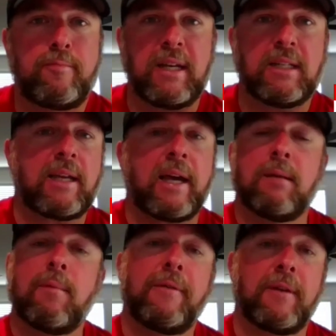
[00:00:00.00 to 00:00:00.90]
be
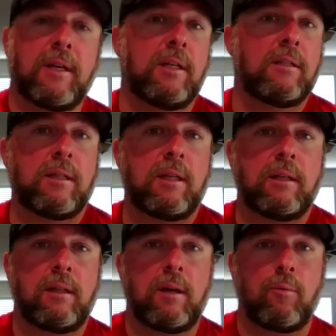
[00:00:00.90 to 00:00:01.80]
excited about the kids
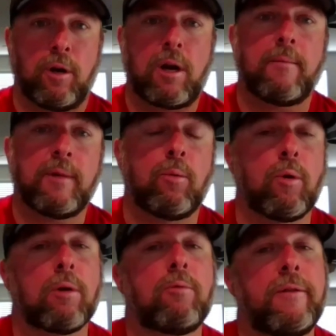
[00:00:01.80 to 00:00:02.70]
that we're coming to
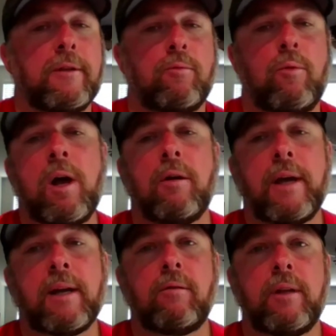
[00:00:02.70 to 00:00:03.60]
work with as well,
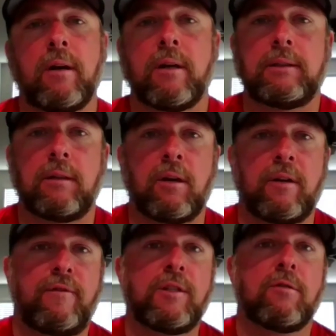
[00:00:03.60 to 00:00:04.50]
not only on a
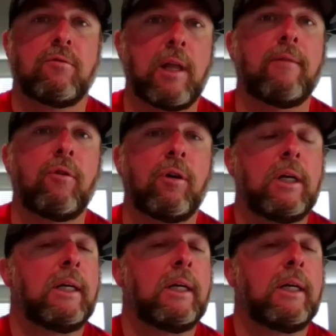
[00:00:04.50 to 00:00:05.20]
physical level.